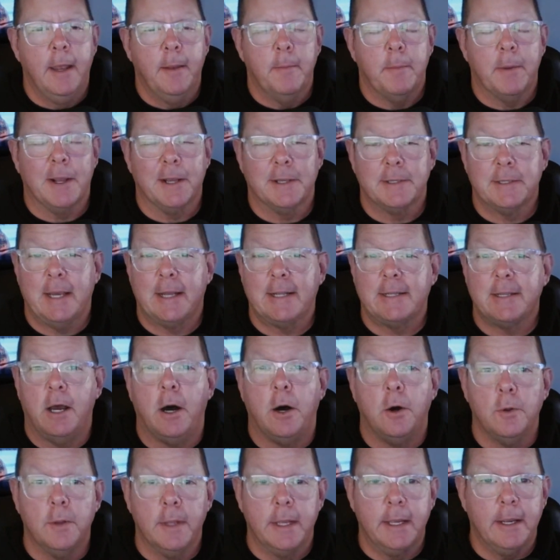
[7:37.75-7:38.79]
because that's
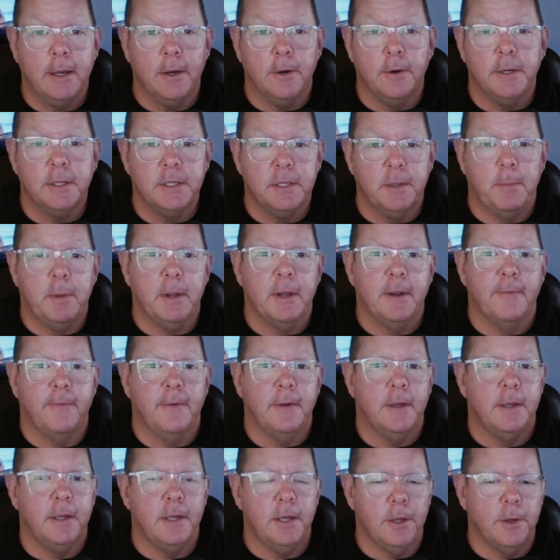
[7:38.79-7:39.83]
only going to
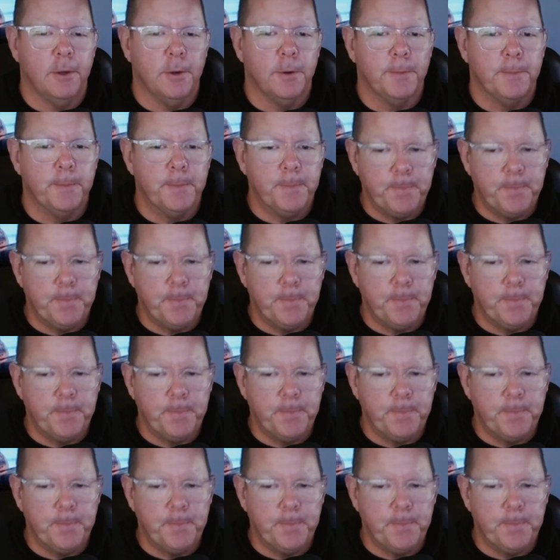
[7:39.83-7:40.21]
benefit you.